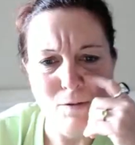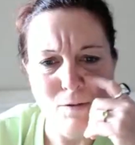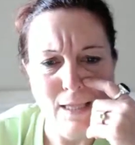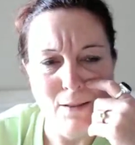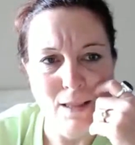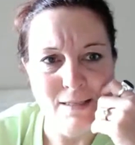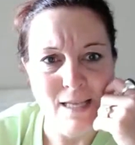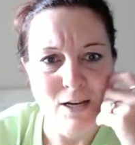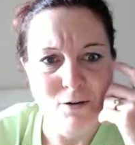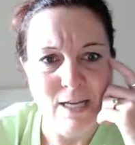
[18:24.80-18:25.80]
you say, is
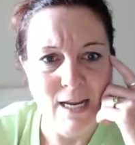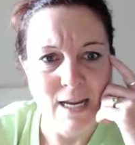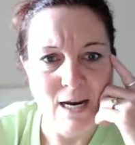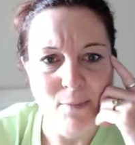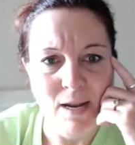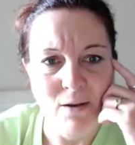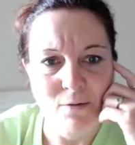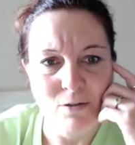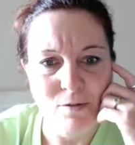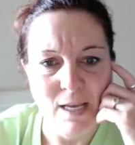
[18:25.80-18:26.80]
that your take on it, Penny,
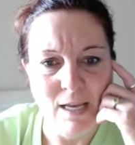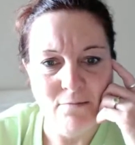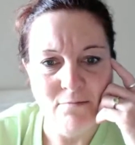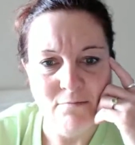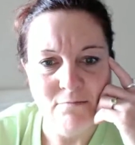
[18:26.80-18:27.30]
would you say?